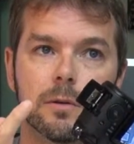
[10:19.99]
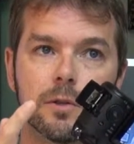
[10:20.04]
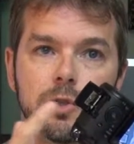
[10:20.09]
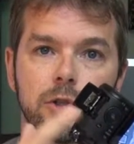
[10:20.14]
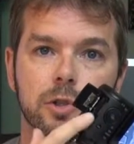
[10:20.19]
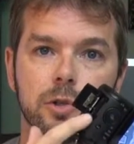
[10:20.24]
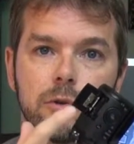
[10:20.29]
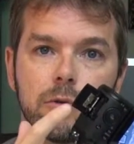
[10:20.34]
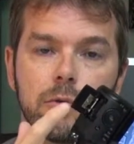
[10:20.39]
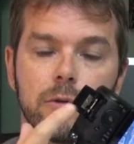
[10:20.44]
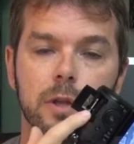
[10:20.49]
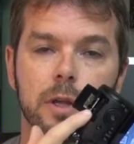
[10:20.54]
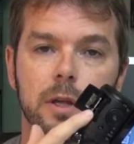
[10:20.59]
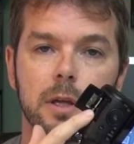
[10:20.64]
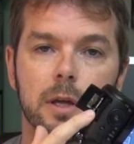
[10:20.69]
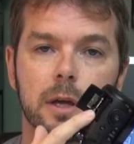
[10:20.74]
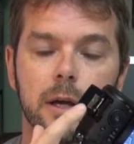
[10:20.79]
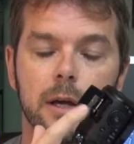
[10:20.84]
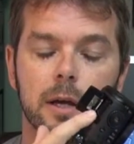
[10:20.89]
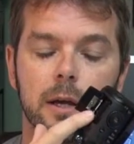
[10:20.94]
to
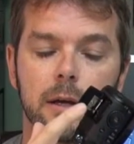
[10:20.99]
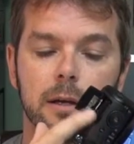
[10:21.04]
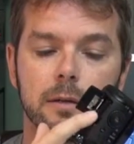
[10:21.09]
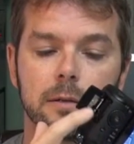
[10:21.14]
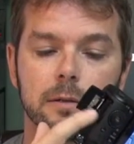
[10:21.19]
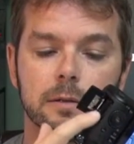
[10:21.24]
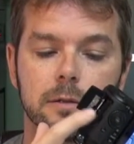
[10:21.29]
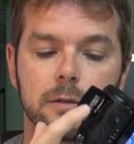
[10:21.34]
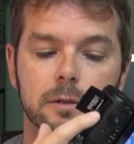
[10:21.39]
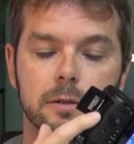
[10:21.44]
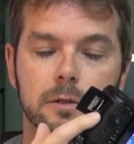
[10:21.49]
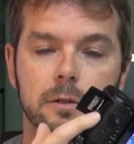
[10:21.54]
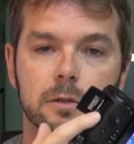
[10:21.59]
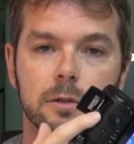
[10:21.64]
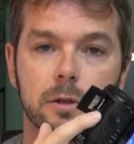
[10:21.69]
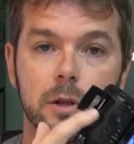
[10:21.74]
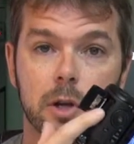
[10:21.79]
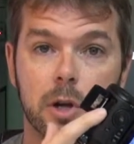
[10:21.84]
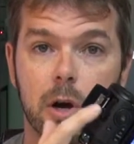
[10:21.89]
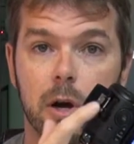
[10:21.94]
the
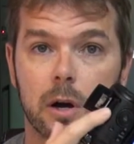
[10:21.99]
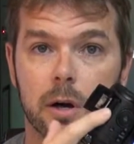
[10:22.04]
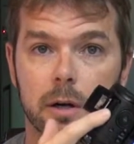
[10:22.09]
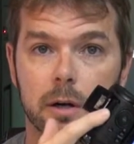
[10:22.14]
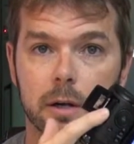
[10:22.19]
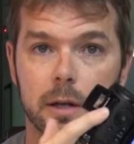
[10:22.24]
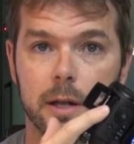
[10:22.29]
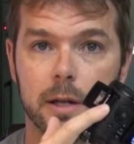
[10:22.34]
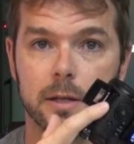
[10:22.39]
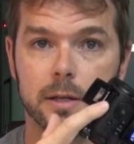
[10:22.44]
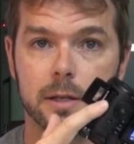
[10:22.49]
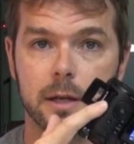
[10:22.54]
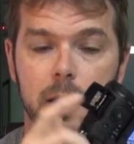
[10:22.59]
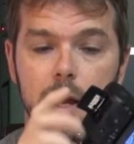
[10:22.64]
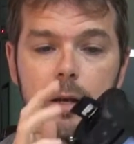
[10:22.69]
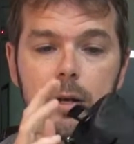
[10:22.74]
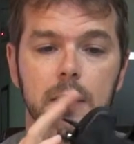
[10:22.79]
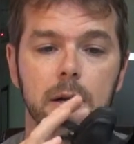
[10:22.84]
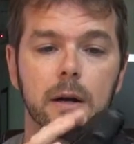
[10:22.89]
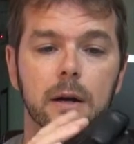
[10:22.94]
card
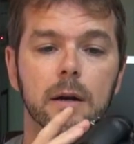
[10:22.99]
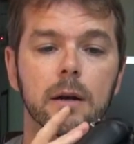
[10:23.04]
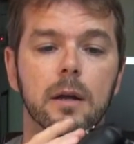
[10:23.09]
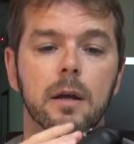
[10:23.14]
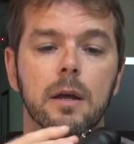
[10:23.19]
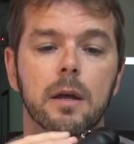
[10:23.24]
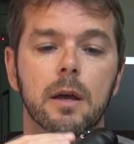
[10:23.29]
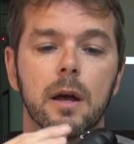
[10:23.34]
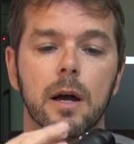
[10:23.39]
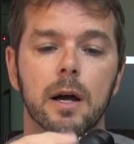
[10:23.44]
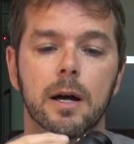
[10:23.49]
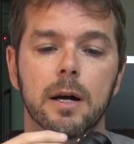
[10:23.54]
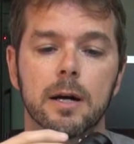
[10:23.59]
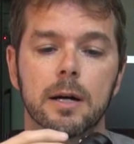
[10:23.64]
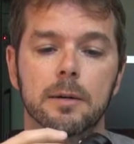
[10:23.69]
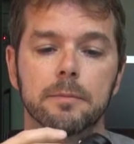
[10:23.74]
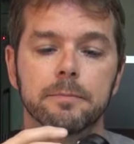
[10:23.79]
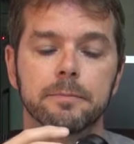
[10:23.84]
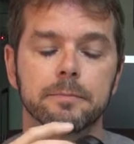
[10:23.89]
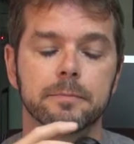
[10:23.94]
inside here.
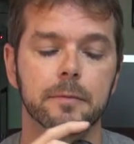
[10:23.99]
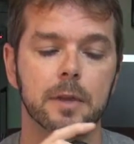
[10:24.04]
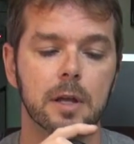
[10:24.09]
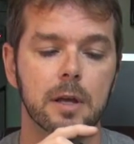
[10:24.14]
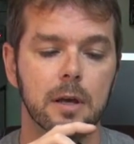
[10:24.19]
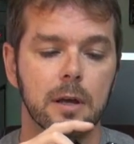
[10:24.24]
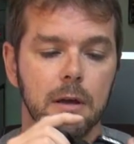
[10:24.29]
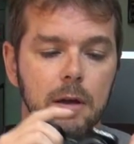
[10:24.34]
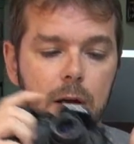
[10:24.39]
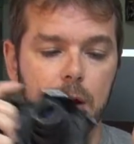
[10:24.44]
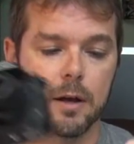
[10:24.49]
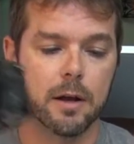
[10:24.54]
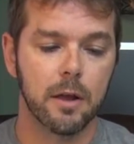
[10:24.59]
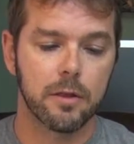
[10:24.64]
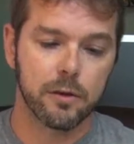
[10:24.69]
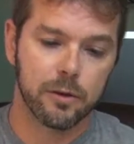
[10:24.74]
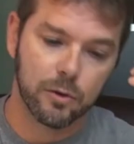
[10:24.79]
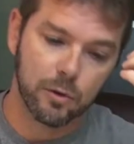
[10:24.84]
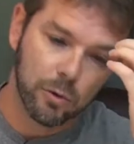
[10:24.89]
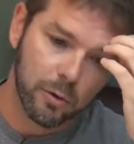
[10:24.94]

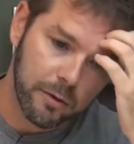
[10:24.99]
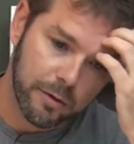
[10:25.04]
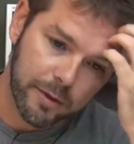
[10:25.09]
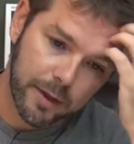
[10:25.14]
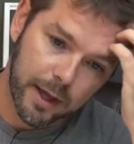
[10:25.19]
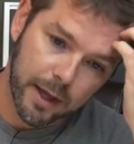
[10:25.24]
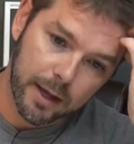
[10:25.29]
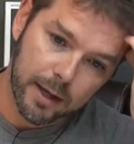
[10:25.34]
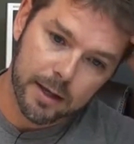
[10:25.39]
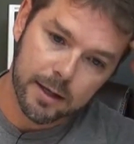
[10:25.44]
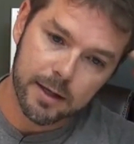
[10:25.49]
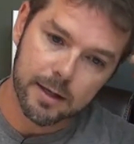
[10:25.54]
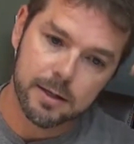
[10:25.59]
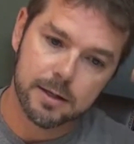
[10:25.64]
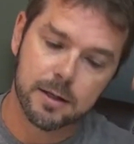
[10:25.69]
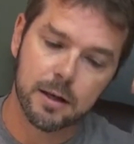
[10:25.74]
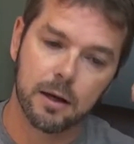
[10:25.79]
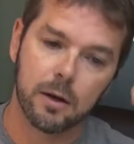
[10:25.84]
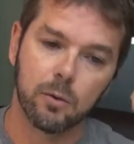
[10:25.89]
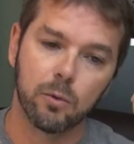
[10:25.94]
Another cool thing
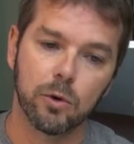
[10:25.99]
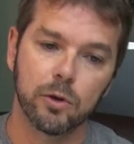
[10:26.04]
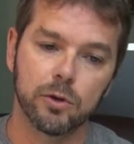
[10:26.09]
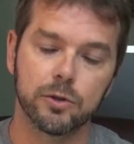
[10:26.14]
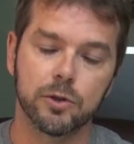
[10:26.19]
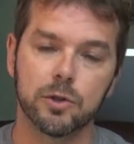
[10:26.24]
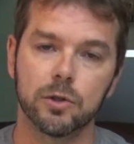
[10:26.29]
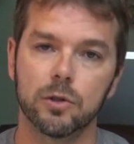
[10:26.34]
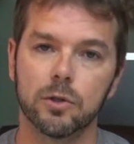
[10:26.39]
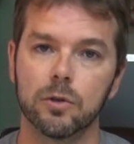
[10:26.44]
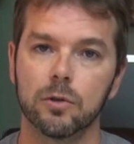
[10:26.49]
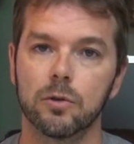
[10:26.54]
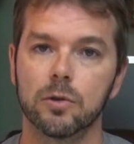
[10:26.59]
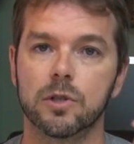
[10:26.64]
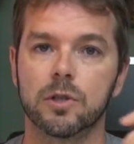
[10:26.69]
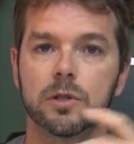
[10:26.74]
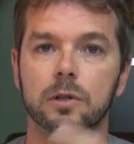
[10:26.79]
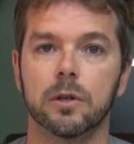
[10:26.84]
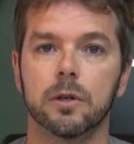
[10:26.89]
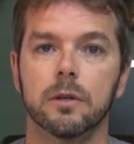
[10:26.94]
is it will do
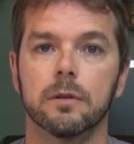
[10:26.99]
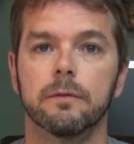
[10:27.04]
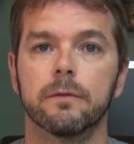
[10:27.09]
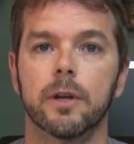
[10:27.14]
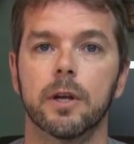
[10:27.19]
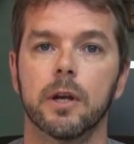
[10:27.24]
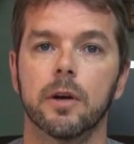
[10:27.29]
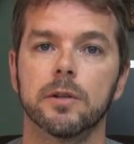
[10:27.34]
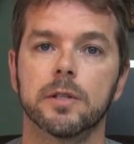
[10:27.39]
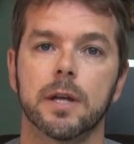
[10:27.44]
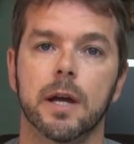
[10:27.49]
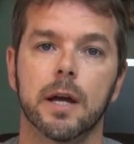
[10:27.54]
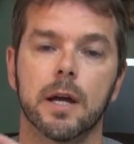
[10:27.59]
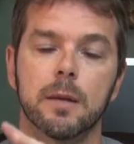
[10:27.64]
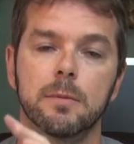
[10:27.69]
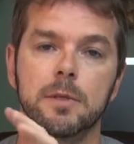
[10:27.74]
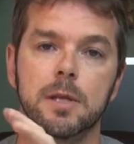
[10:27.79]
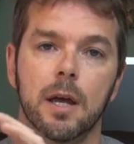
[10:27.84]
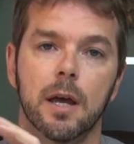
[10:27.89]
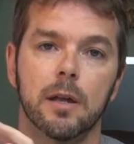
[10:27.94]
certain video
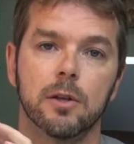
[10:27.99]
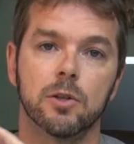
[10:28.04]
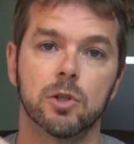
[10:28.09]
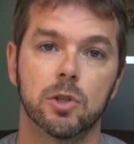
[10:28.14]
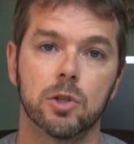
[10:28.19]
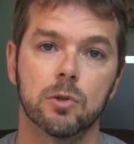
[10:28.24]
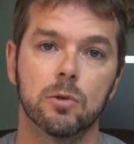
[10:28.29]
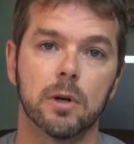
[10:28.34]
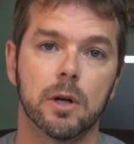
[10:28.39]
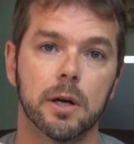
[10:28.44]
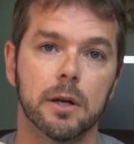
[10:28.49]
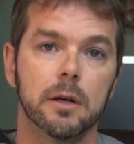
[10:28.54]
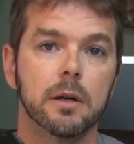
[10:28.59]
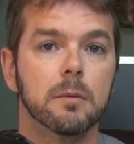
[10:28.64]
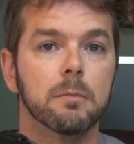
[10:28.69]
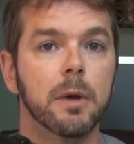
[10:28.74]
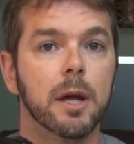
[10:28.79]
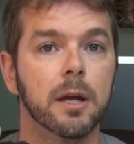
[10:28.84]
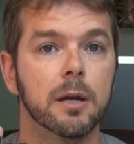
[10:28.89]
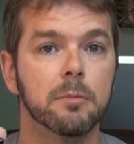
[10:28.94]
types at
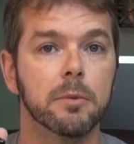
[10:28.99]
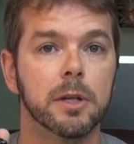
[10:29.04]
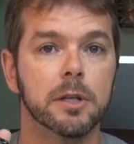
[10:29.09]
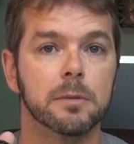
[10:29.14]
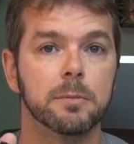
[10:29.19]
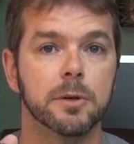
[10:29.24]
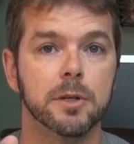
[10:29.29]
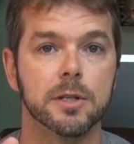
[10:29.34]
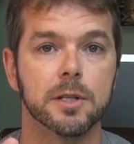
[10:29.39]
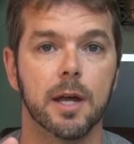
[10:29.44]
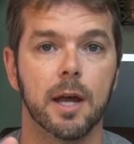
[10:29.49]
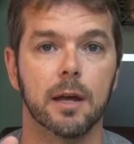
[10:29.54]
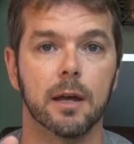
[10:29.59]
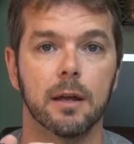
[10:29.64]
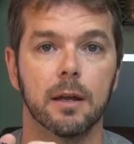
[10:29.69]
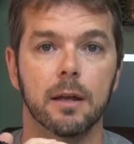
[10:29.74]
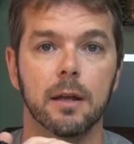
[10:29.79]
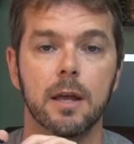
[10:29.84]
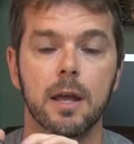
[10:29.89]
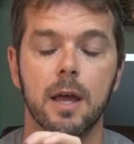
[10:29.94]
200 megabits per
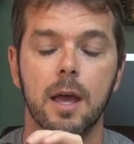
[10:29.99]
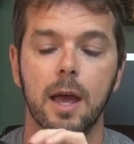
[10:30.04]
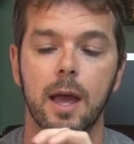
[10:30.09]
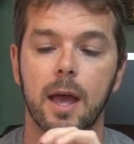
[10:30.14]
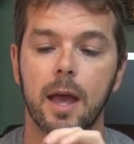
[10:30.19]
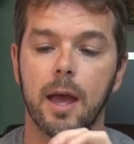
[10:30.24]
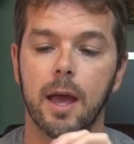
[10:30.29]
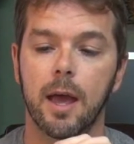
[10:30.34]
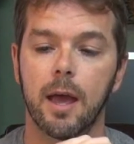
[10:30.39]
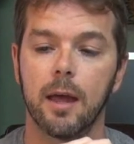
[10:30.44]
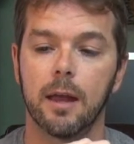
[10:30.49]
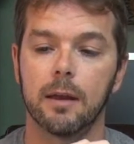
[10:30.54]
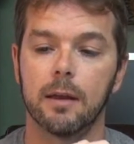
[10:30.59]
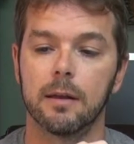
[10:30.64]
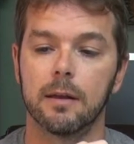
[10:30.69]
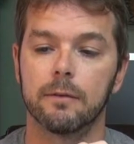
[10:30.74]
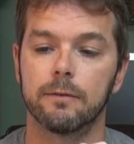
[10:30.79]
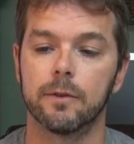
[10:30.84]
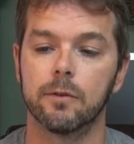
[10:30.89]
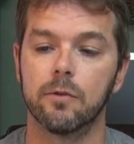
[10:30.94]
second.
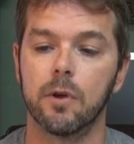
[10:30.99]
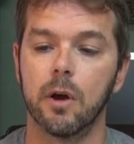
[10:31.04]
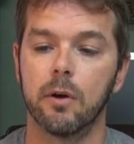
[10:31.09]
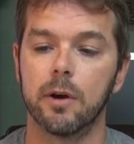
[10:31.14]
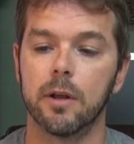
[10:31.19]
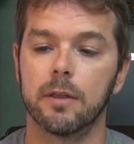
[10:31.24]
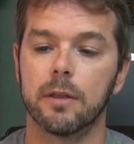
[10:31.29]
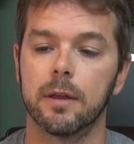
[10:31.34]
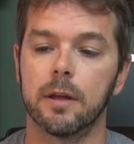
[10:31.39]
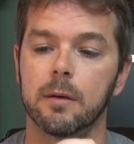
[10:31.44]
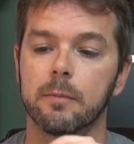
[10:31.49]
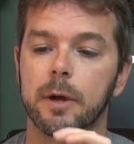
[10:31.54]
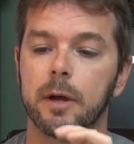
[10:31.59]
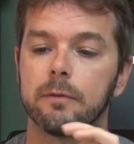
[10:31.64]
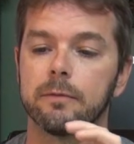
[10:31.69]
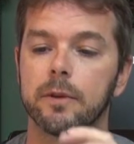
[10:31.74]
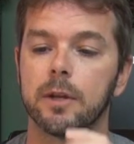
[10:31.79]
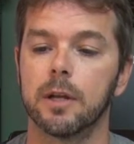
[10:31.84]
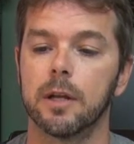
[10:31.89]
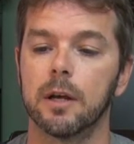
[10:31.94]
And if you know anything
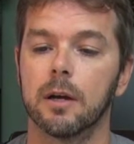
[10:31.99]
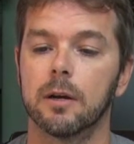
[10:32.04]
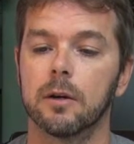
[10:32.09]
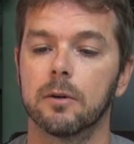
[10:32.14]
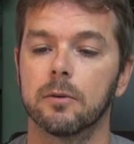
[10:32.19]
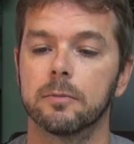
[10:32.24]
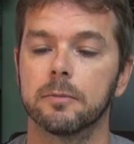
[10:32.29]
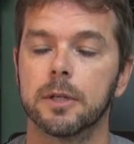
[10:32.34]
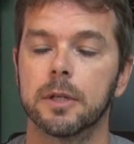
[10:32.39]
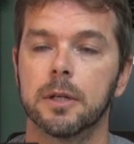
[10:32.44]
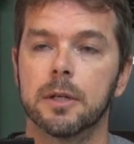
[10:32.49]
about video,